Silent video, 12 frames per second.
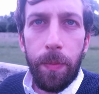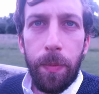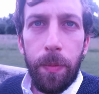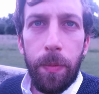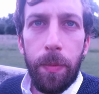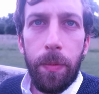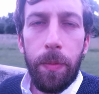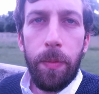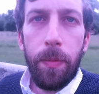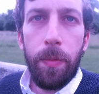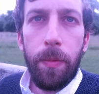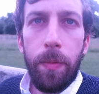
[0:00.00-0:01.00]

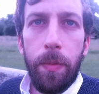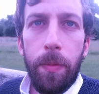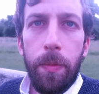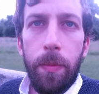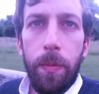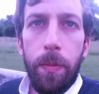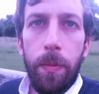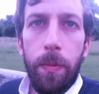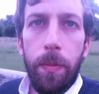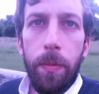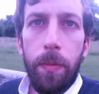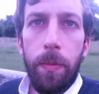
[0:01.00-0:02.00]

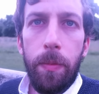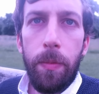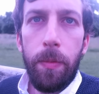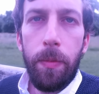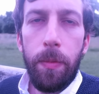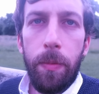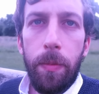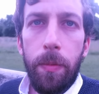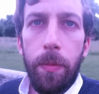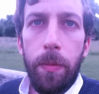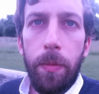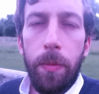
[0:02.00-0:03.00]

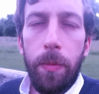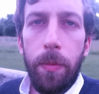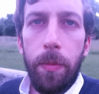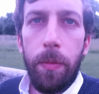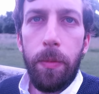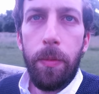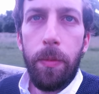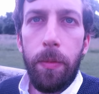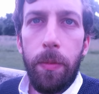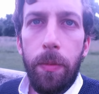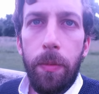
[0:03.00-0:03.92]
No one is speaking in this clip.